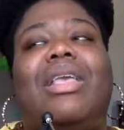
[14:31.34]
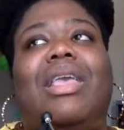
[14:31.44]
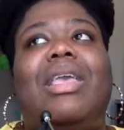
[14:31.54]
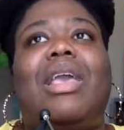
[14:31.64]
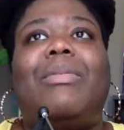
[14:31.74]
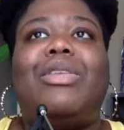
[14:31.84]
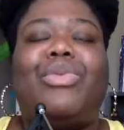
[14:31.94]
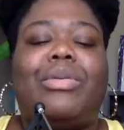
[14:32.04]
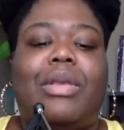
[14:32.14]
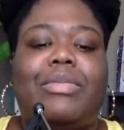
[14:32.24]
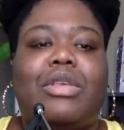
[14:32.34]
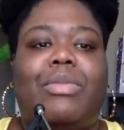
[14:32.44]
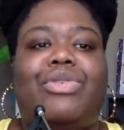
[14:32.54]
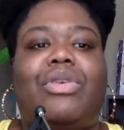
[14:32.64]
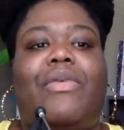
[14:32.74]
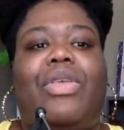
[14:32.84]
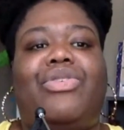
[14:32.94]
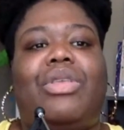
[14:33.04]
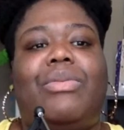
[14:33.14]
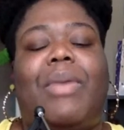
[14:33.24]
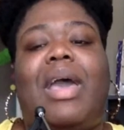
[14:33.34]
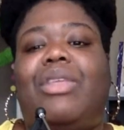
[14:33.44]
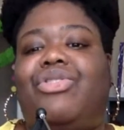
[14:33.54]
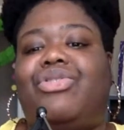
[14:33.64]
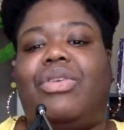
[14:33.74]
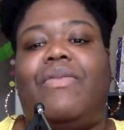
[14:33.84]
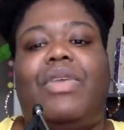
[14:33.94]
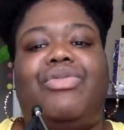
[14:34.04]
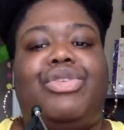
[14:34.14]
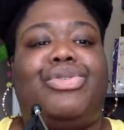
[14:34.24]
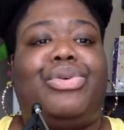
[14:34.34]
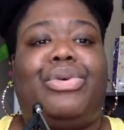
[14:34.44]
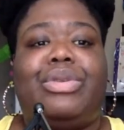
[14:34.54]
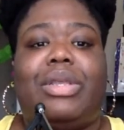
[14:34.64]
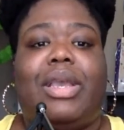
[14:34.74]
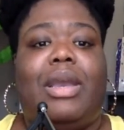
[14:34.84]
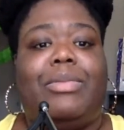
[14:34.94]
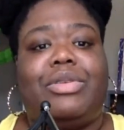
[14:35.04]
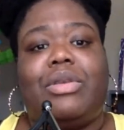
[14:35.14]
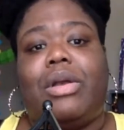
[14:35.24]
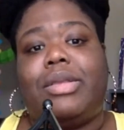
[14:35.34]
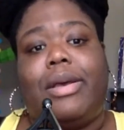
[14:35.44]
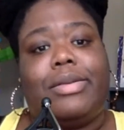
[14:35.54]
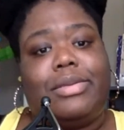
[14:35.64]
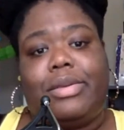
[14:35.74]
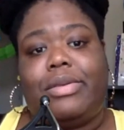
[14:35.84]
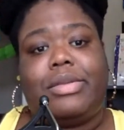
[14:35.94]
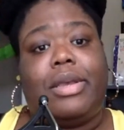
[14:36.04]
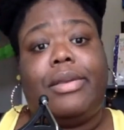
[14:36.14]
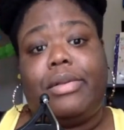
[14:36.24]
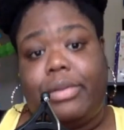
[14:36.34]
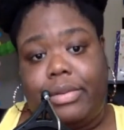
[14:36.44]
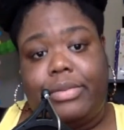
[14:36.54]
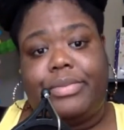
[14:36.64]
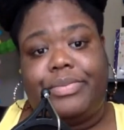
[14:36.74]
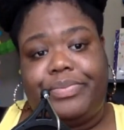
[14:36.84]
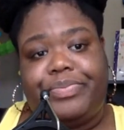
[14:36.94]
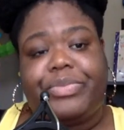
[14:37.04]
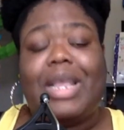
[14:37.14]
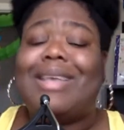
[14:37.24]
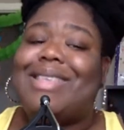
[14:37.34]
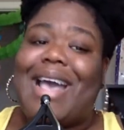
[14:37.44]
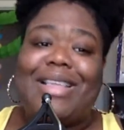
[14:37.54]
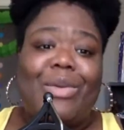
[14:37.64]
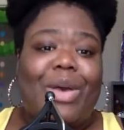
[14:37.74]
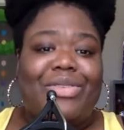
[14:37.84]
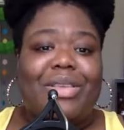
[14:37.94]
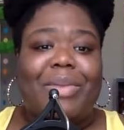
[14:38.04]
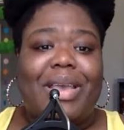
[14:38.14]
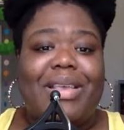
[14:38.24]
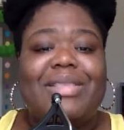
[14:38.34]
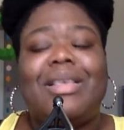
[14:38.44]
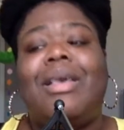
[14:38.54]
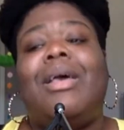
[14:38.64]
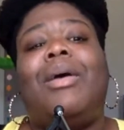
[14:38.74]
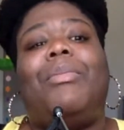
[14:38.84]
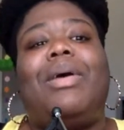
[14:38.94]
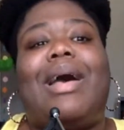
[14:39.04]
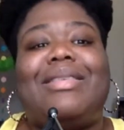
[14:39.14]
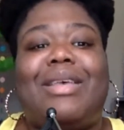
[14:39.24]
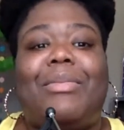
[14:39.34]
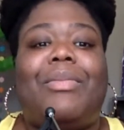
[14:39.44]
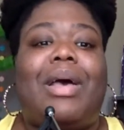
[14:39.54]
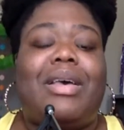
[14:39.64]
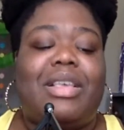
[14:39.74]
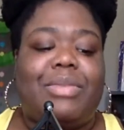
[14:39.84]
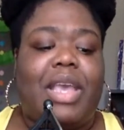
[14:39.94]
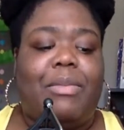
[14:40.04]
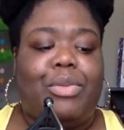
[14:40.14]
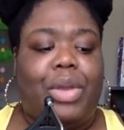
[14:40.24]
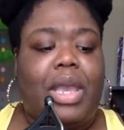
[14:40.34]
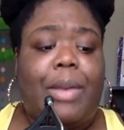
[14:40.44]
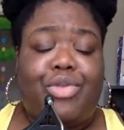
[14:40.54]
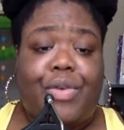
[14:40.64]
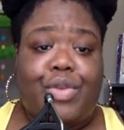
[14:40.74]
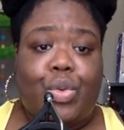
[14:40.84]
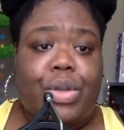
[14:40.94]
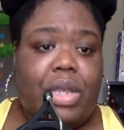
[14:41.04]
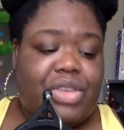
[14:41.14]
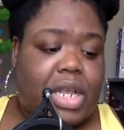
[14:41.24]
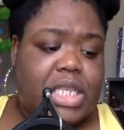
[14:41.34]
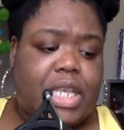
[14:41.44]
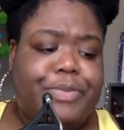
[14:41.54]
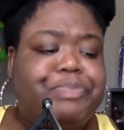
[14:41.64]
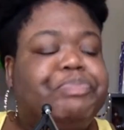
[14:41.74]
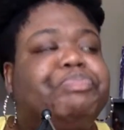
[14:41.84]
he kept interrupting him so much so that Biden just eventually turned to the camera and just started talking to us. Like, look, like I said, I didn't watch the debates, but I saw my husband gave me the recap, Trevor Noah. Shout out to him.